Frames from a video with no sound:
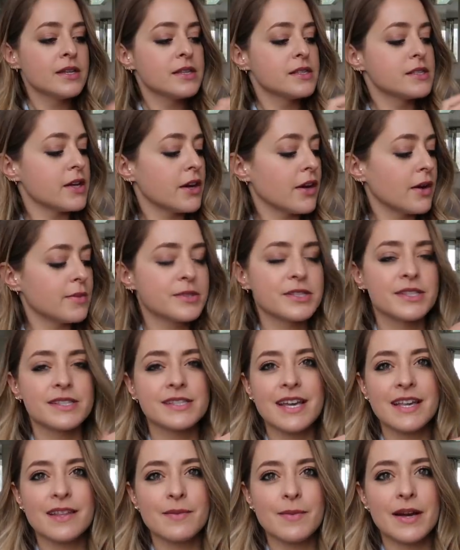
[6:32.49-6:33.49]
So I'm just
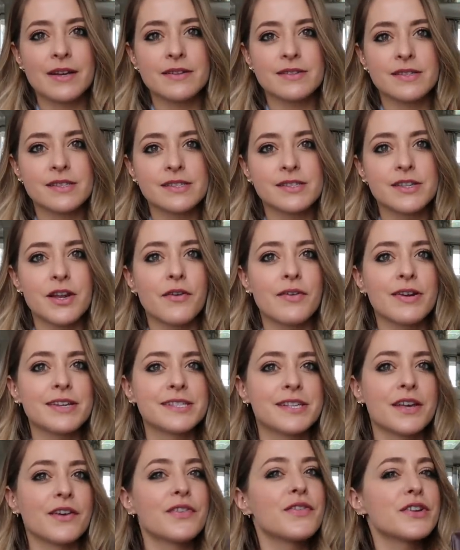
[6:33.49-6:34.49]
gonna take them out so there's no
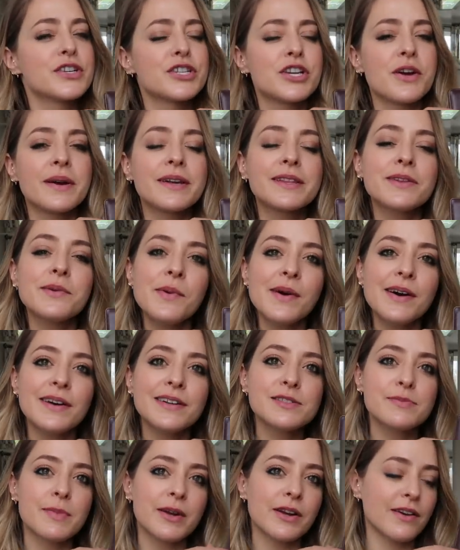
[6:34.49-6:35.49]
risk of showing the
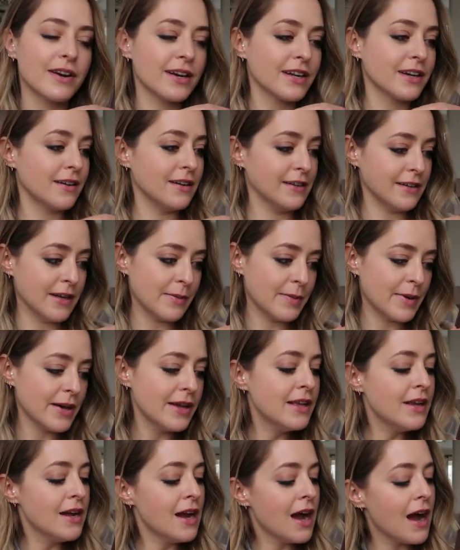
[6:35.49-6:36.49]
world my credit card number.